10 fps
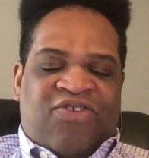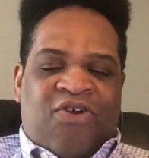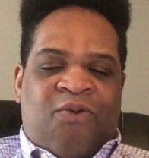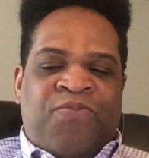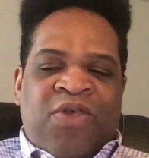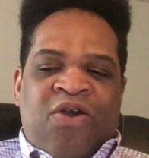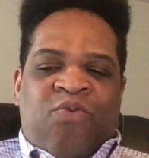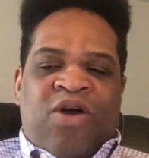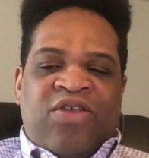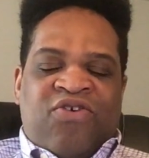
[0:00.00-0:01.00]
So
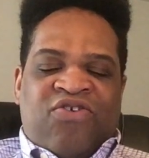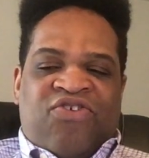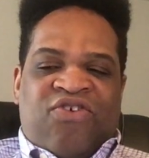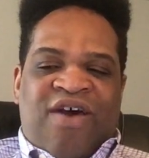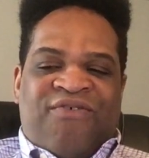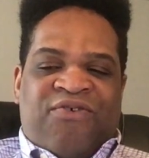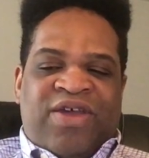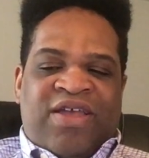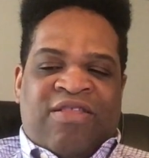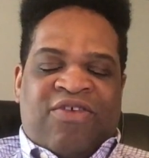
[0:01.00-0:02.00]
what your
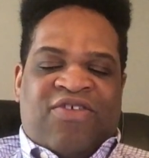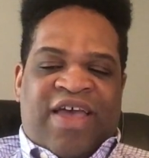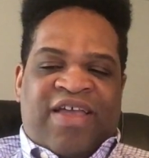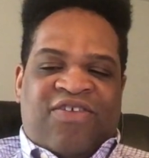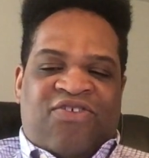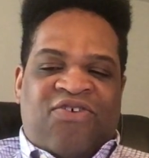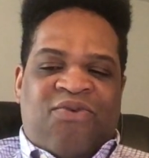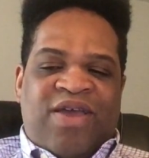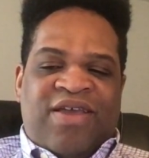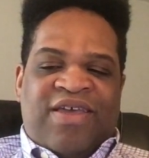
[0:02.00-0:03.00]
discovery looks like it's
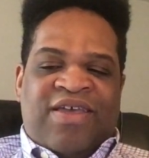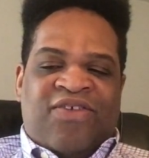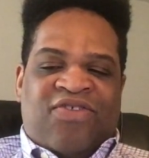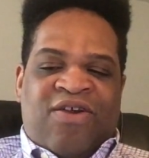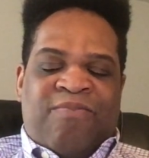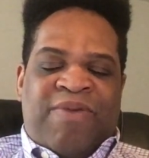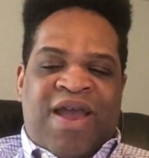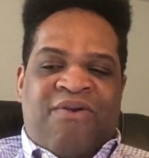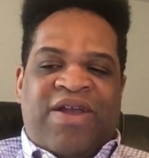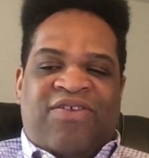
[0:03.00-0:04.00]
doing is they're
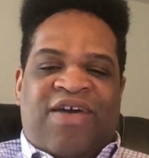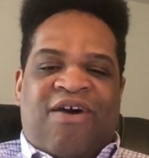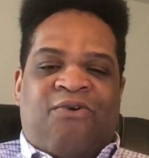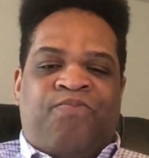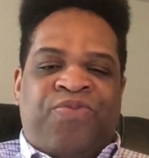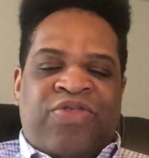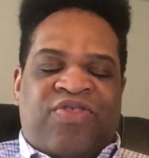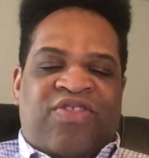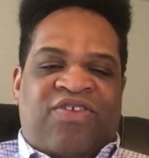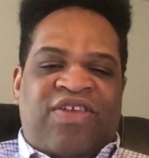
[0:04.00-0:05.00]
paring down
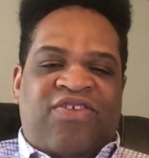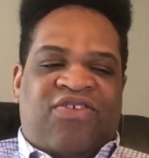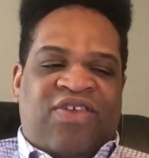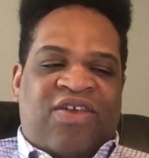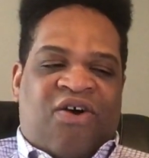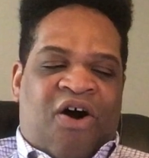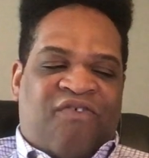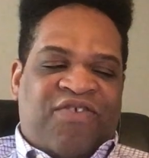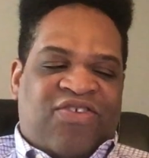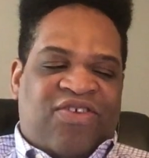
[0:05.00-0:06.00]
the DC
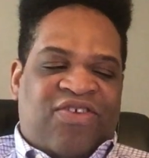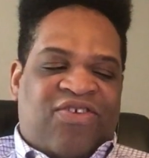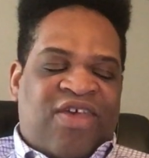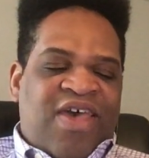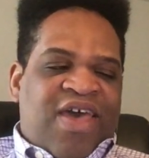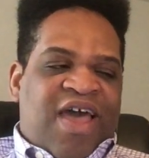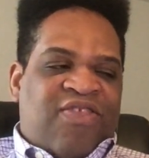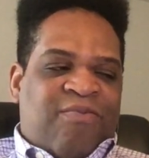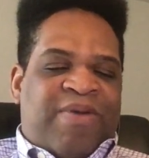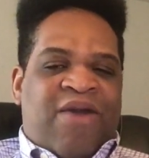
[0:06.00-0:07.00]
offices and
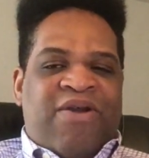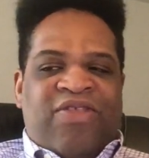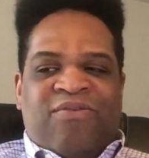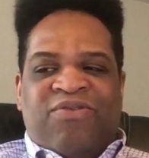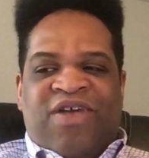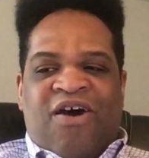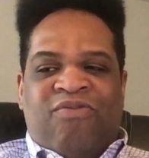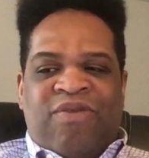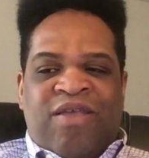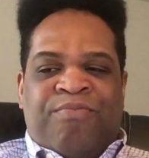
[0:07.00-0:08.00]
they're paring them
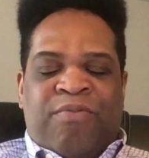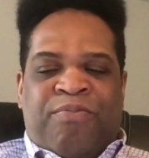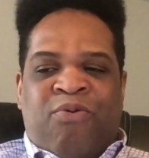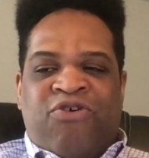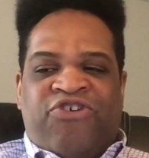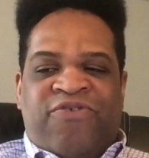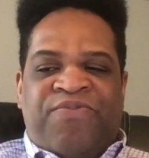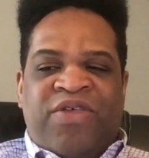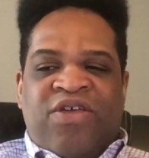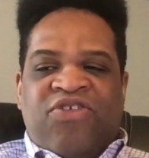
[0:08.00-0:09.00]
down in
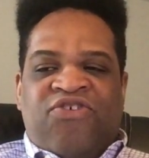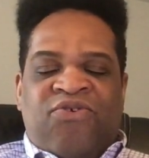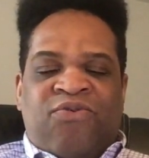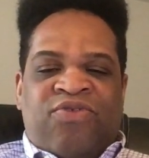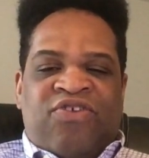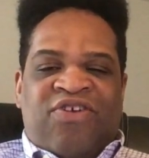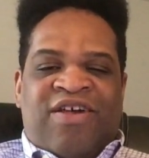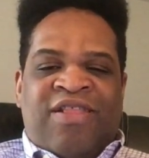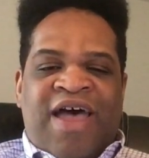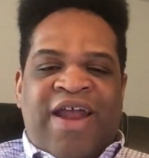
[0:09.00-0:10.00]
proportion to the
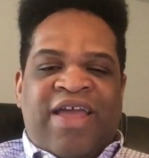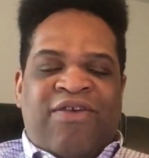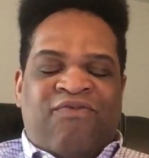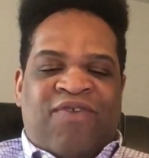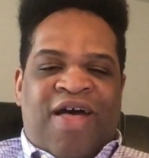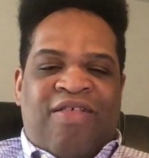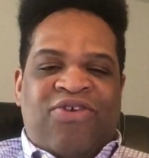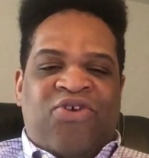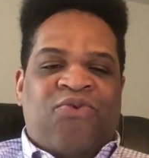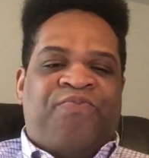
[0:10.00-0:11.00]
declining
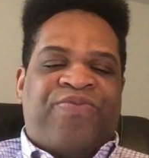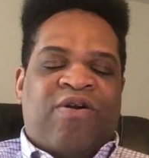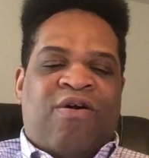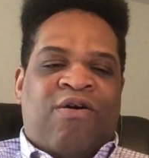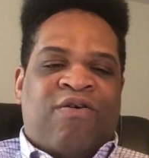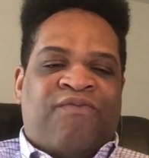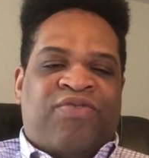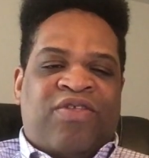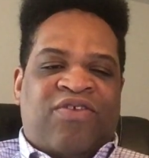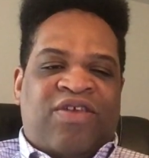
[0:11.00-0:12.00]
value of
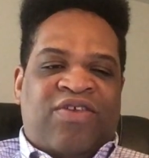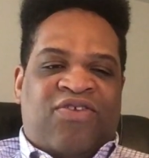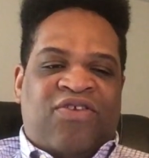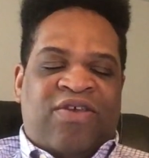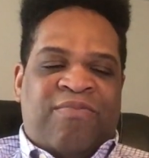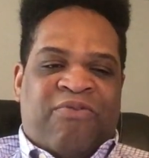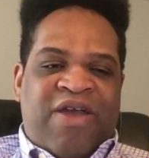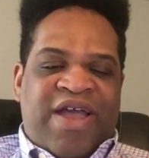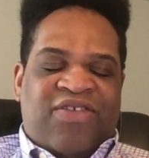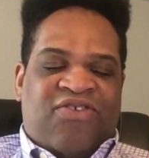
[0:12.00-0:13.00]
the DC
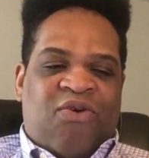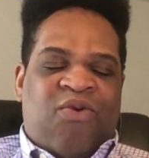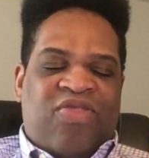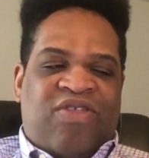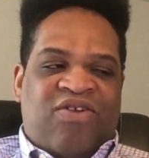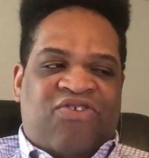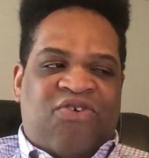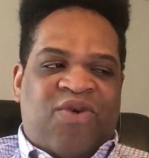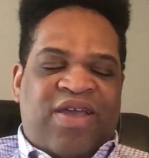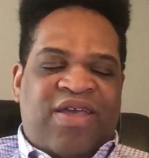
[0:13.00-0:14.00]
brand. So what they're
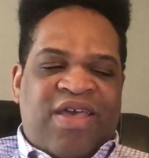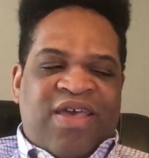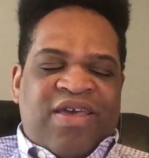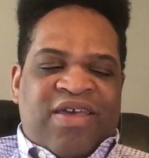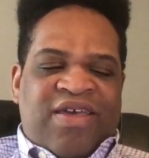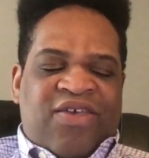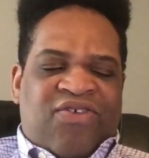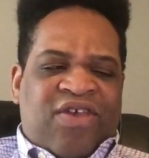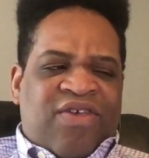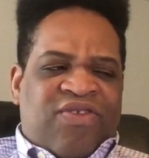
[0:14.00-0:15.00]
doing
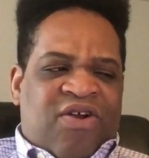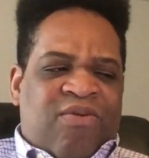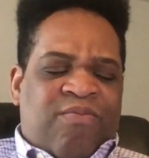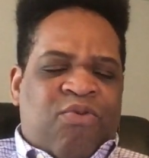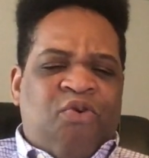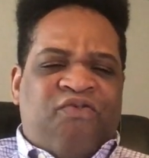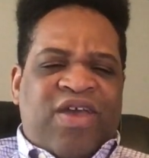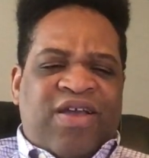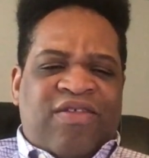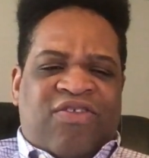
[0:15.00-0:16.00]
is they're
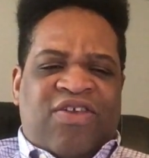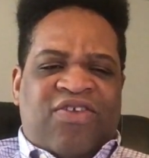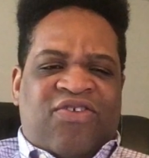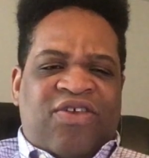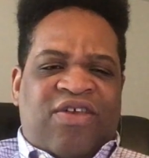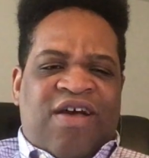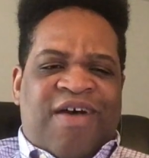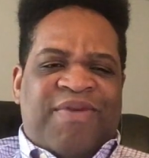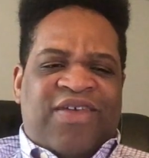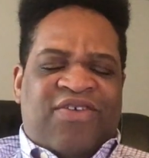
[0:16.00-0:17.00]
moving DC
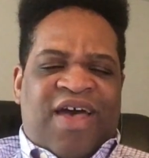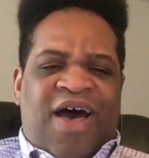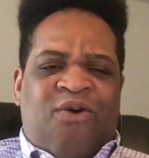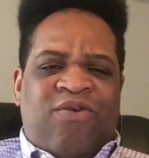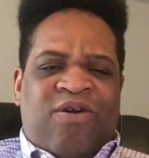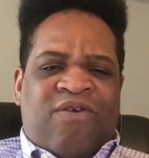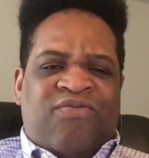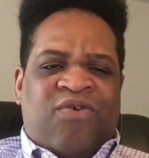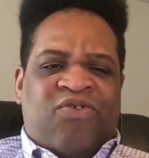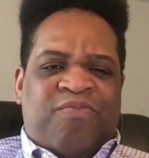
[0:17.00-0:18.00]
Comics out
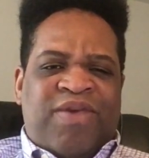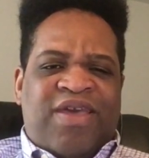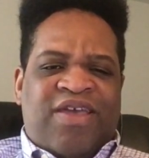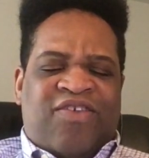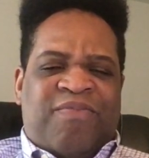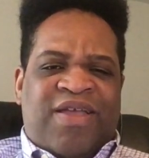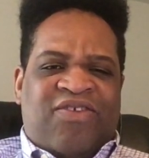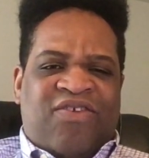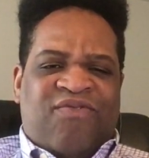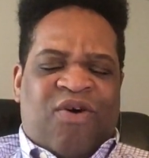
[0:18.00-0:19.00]
of those big
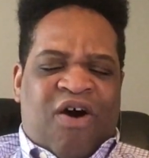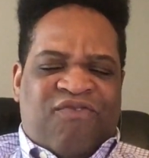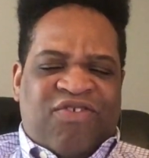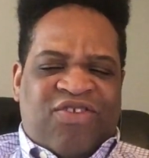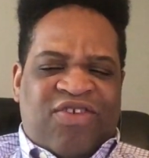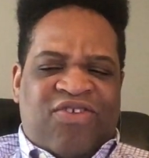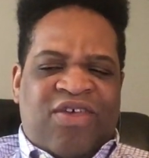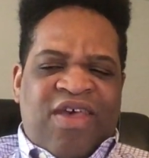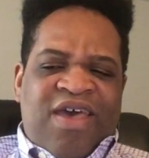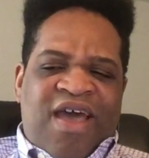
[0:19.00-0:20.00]
expensive offices
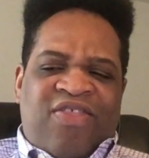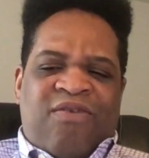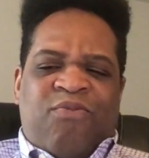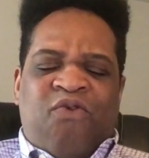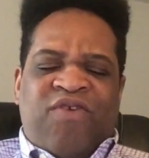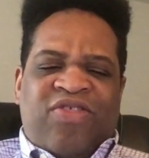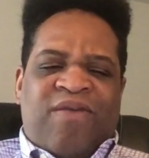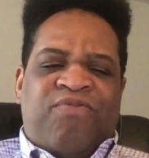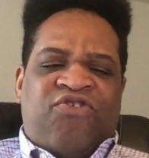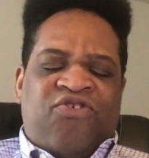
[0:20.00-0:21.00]
and they're moving
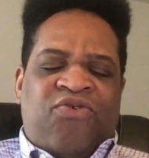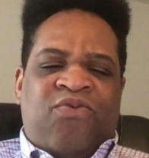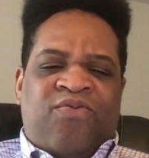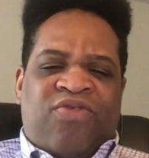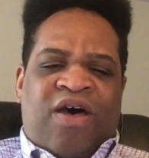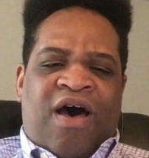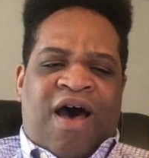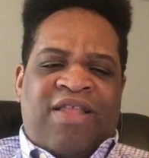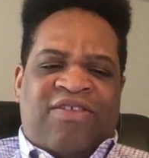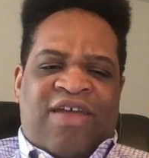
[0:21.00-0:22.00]
them to the
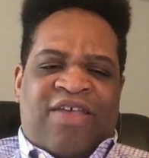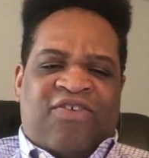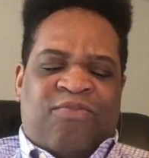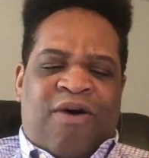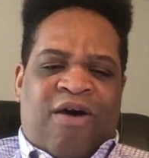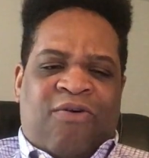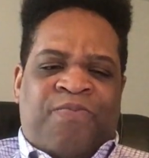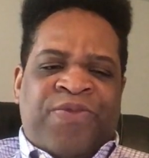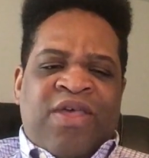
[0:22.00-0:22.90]
hot desk model.